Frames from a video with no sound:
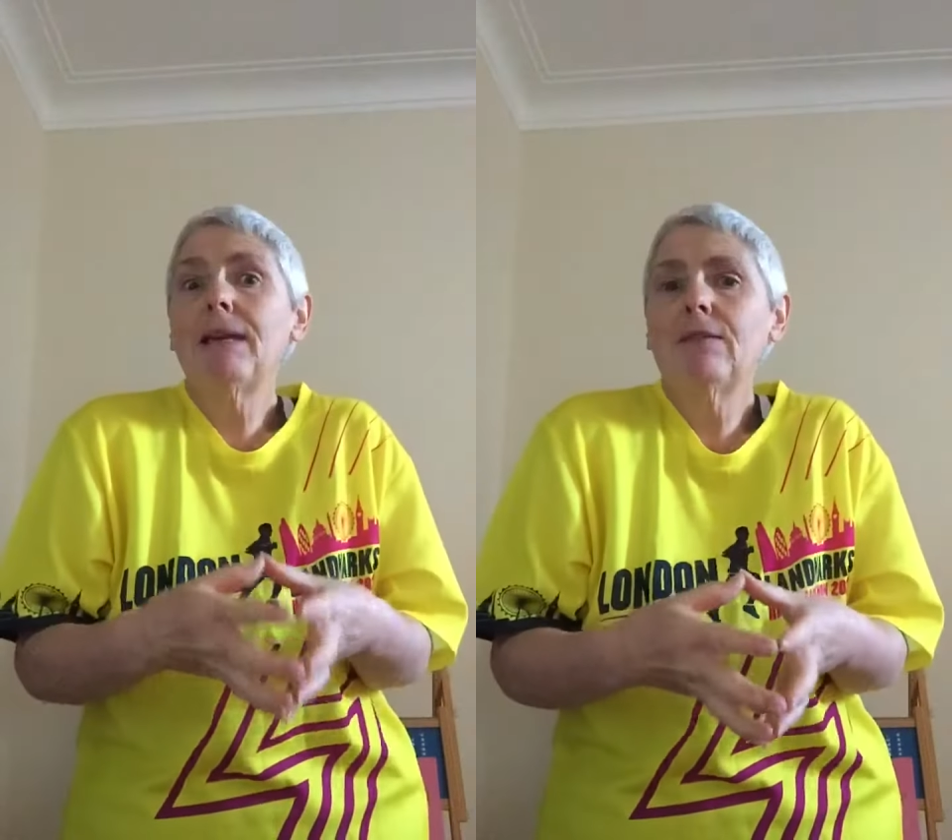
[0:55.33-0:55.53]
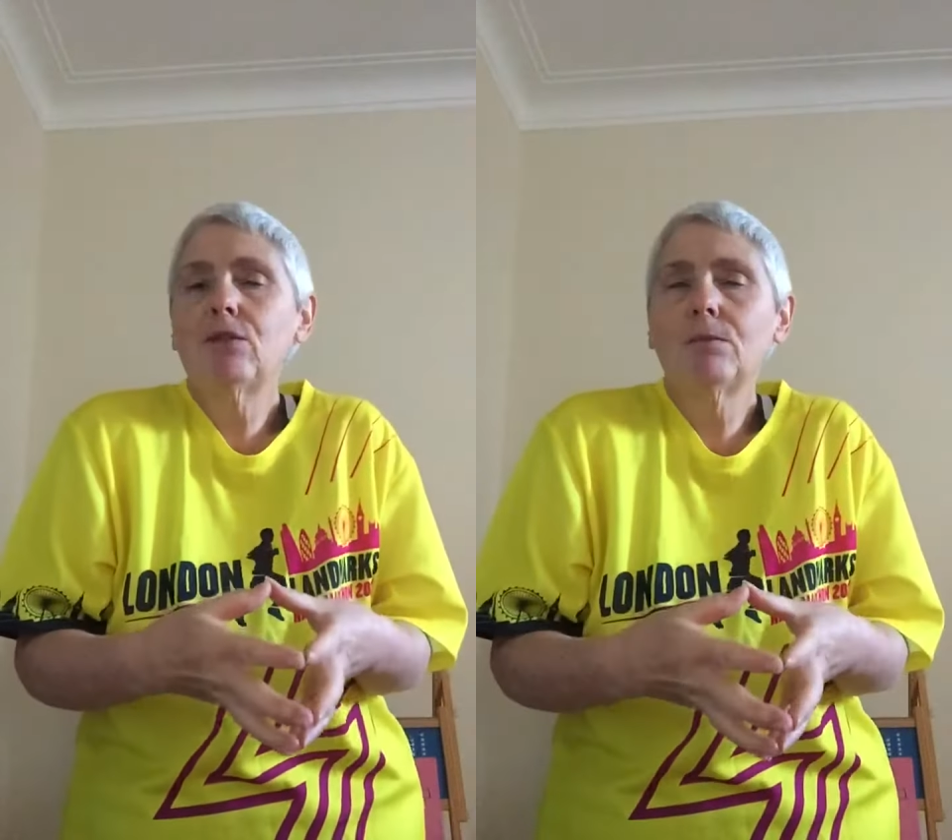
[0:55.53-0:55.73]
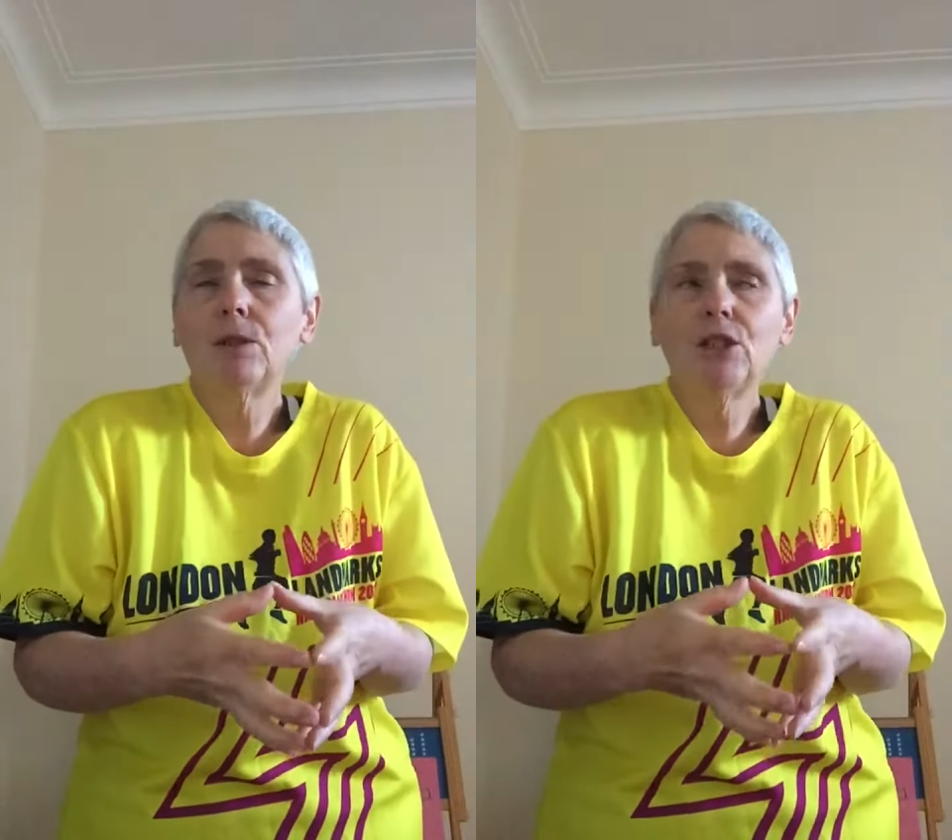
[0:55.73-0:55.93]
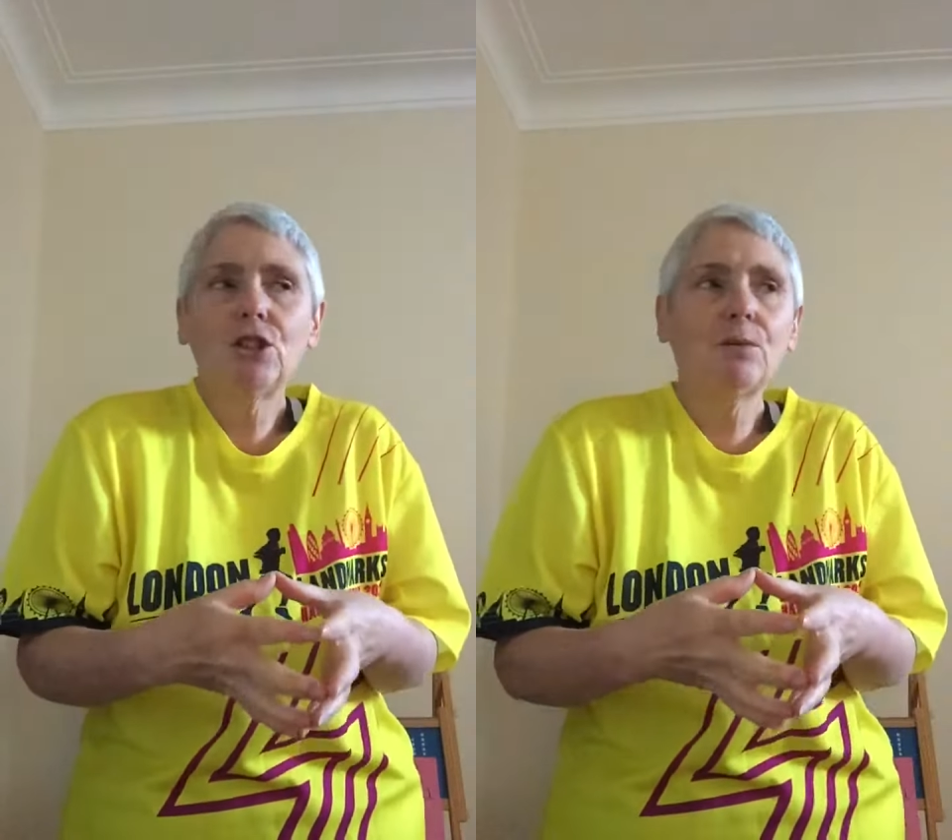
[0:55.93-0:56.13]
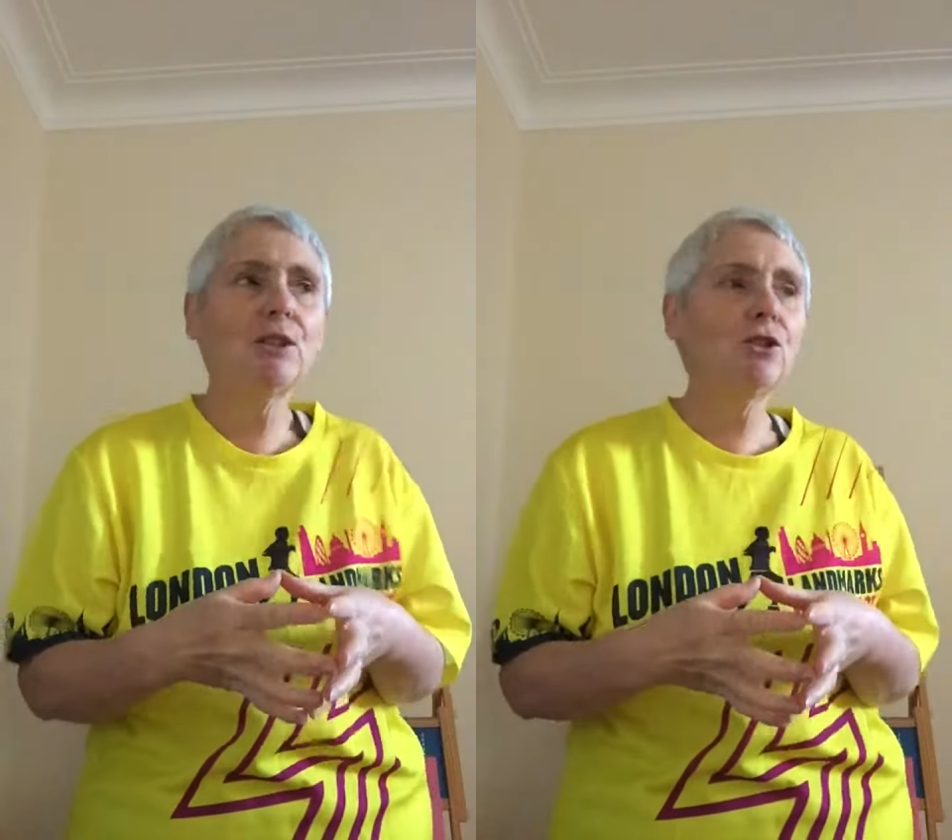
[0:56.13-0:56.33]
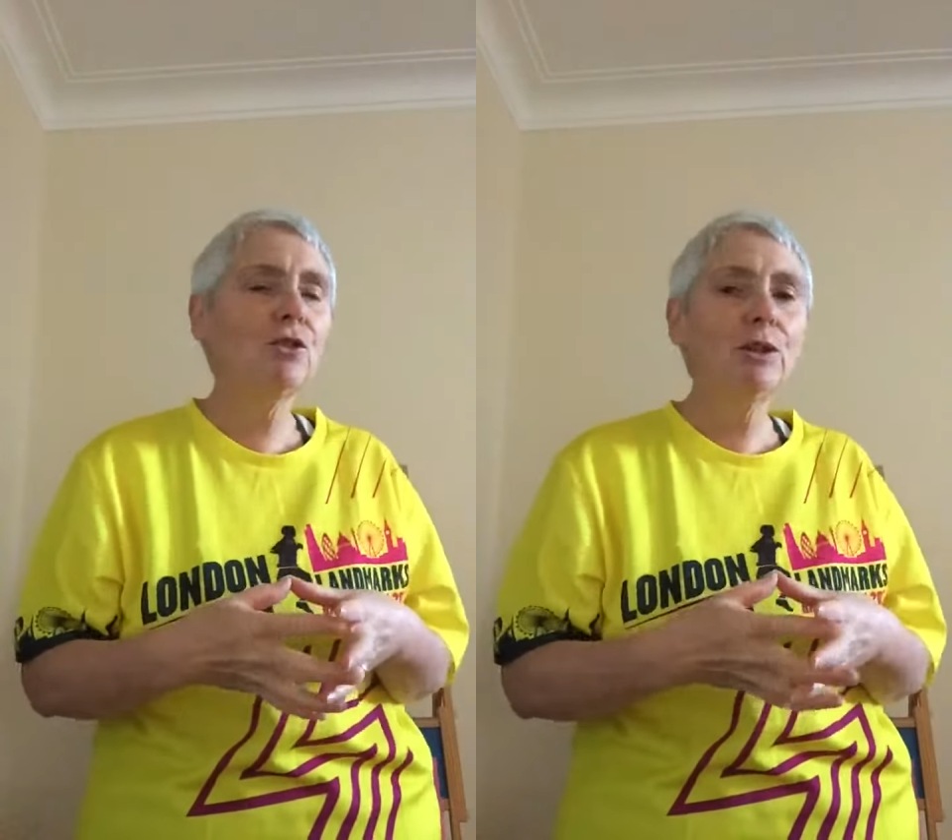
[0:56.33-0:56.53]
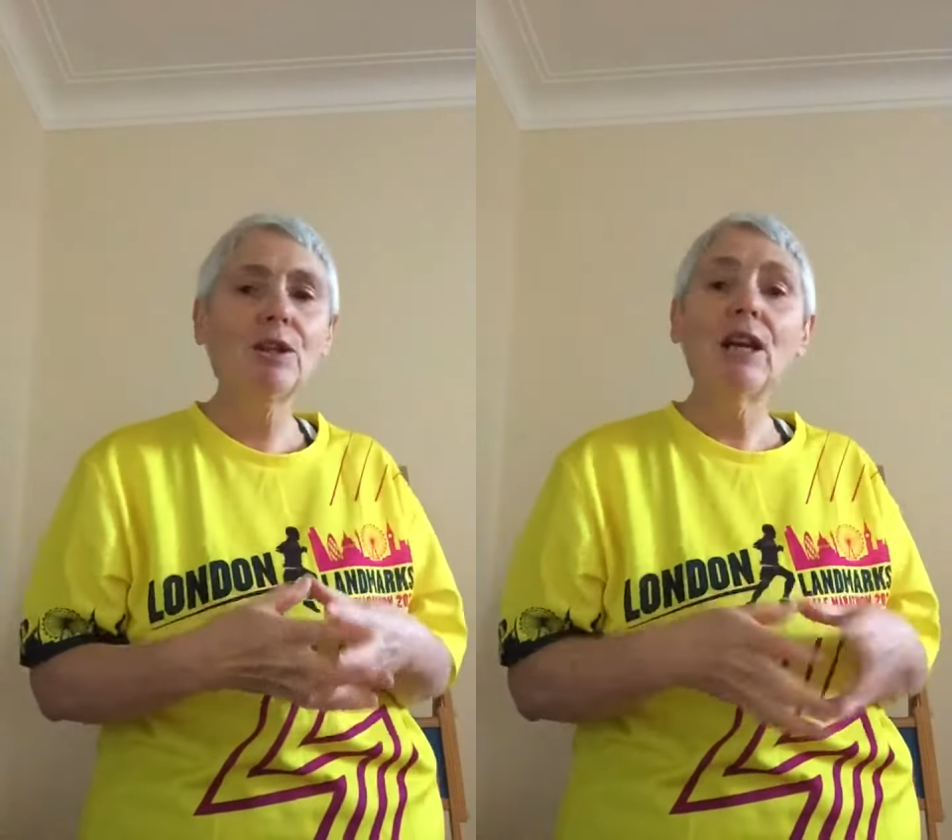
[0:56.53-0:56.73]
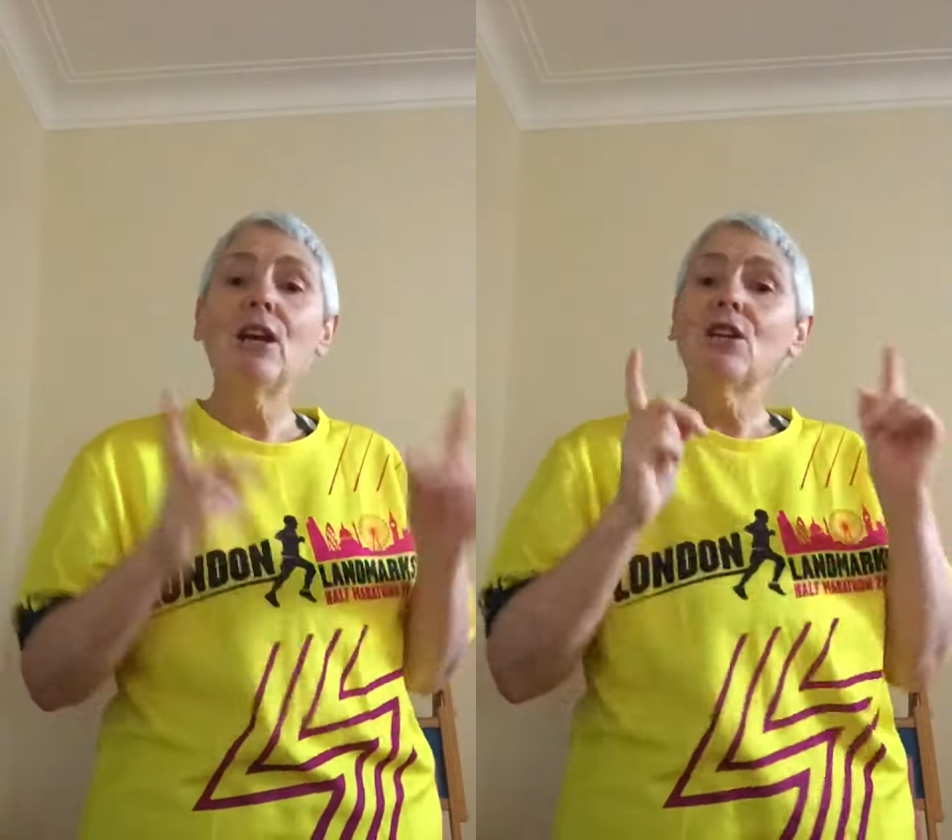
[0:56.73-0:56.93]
give some money to in Troon?